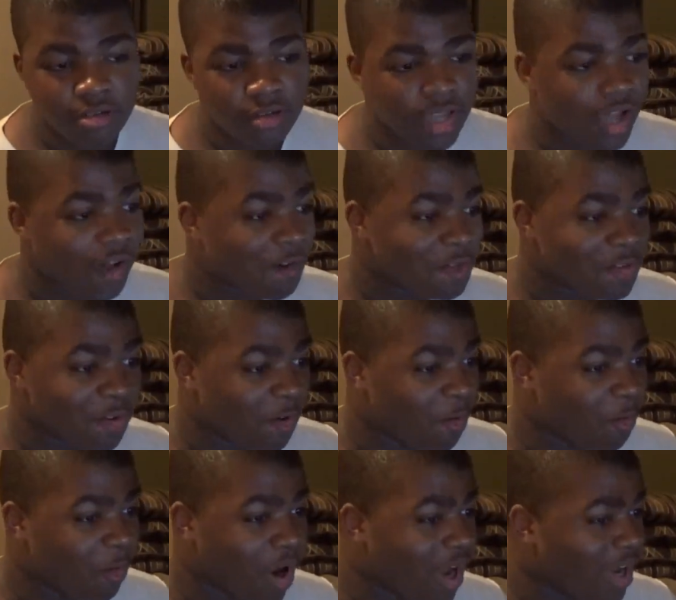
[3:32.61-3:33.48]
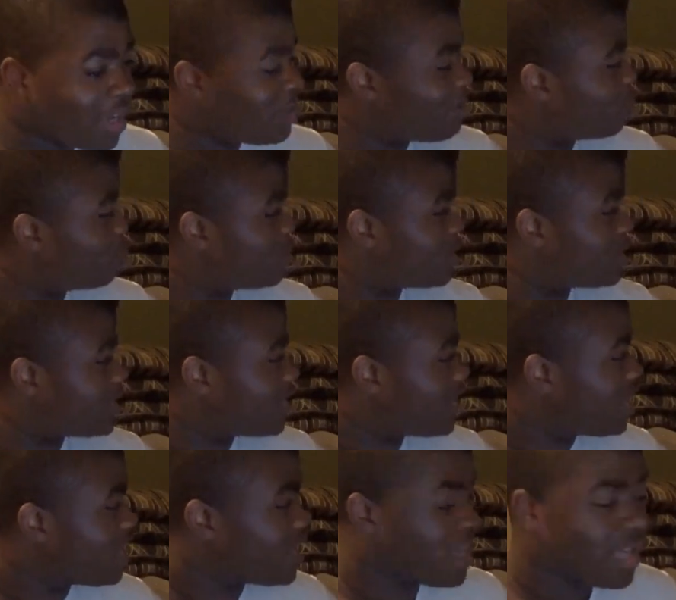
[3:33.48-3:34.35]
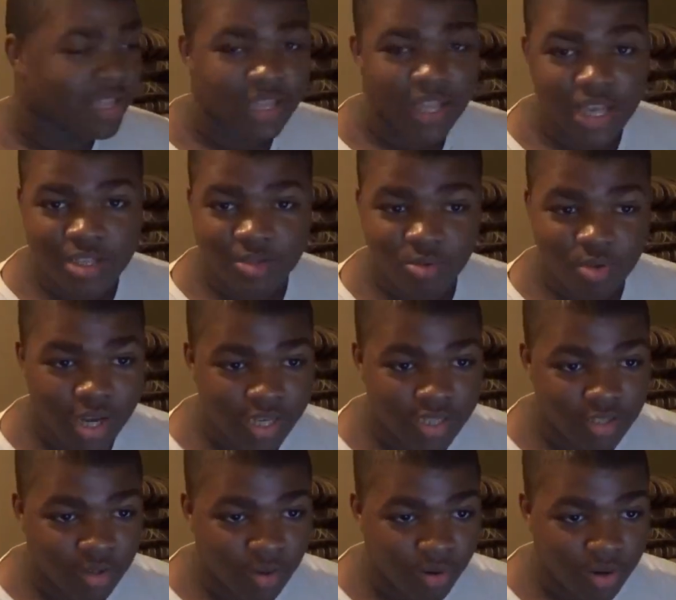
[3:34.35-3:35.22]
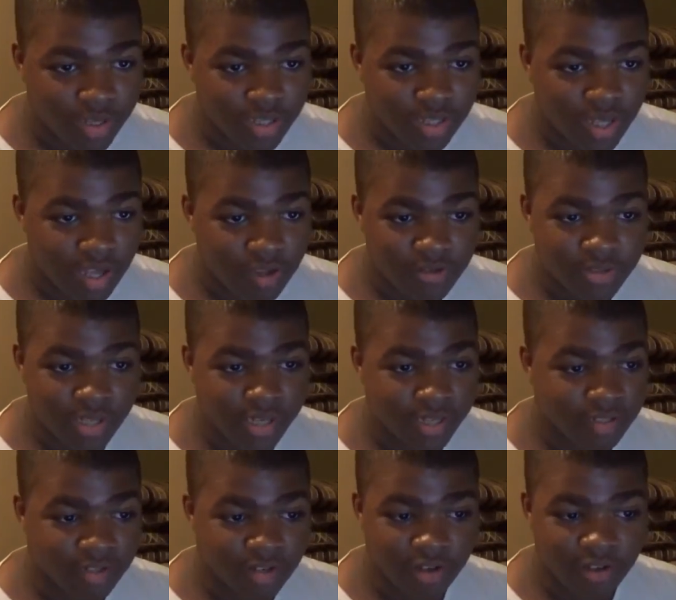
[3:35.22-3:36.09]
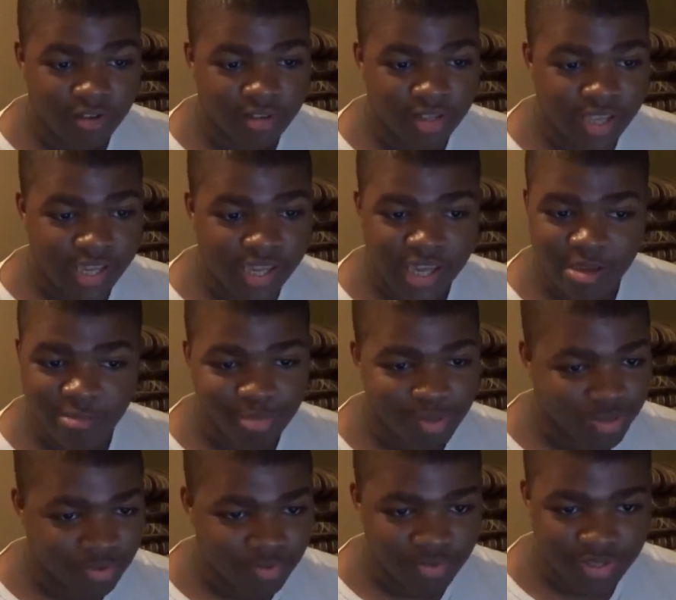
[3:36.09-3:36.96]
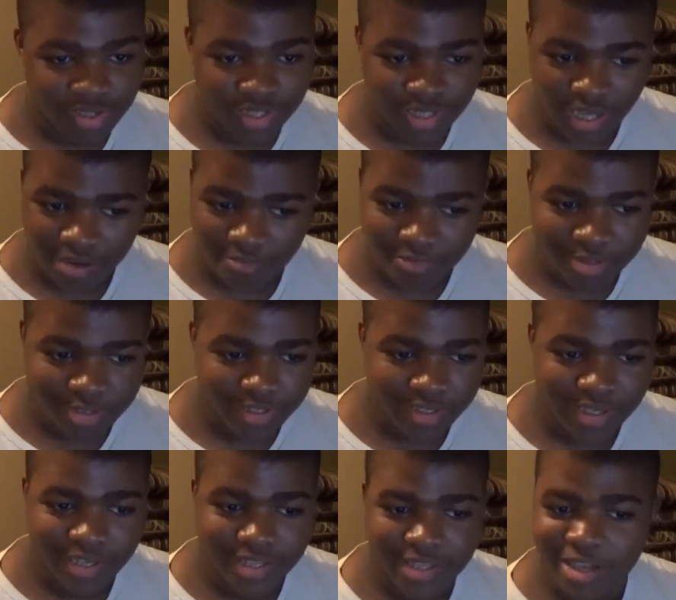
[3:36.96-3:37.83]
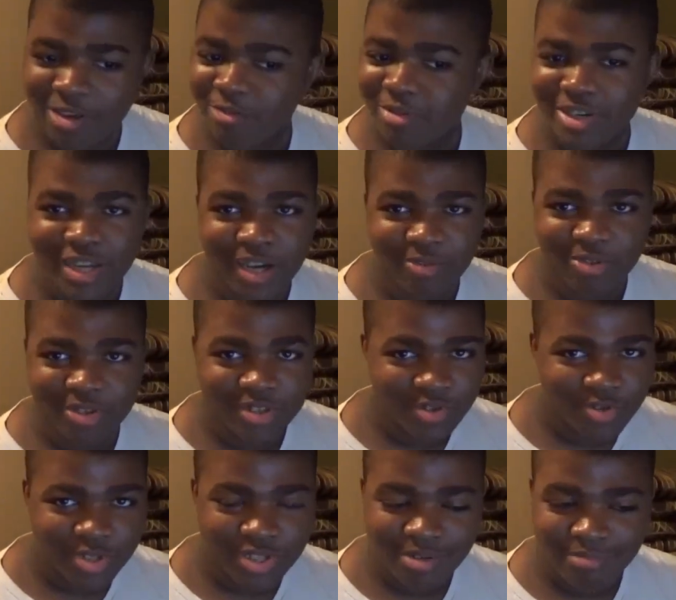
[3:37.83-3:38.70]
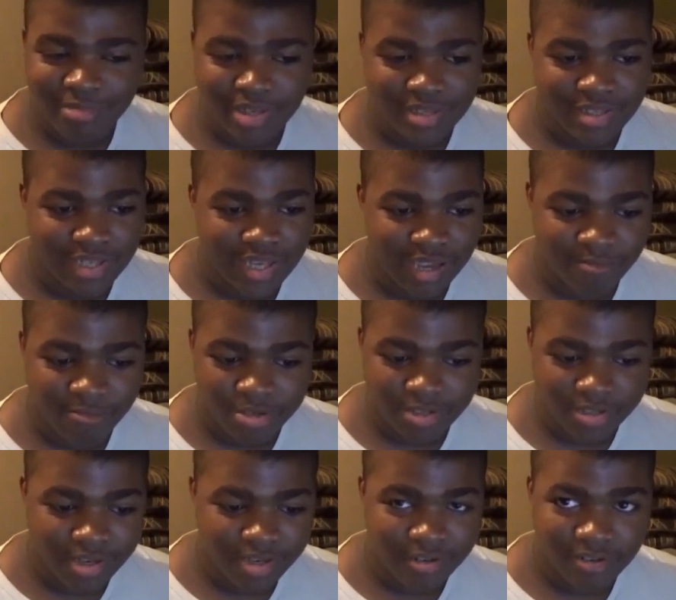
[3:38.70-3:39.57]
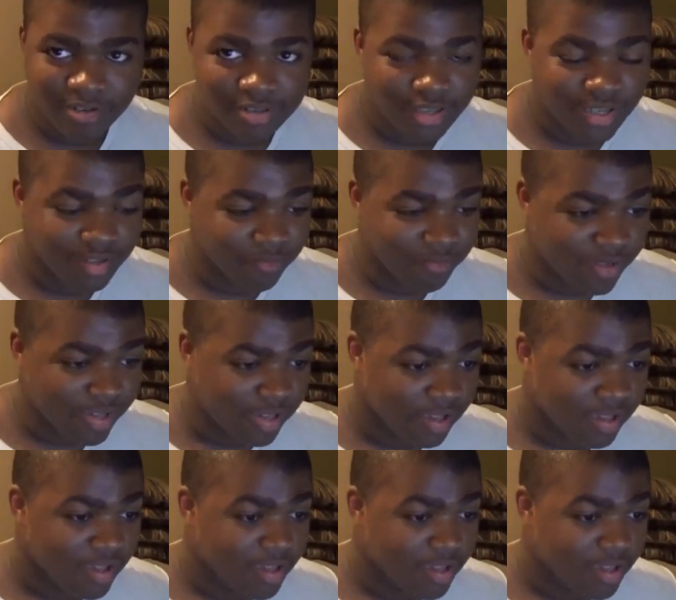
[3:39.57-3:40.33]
I don't know why, but that's what I thought. I was like, no, they can't be doing Savage Land. They would never do something like Savage Land on TV.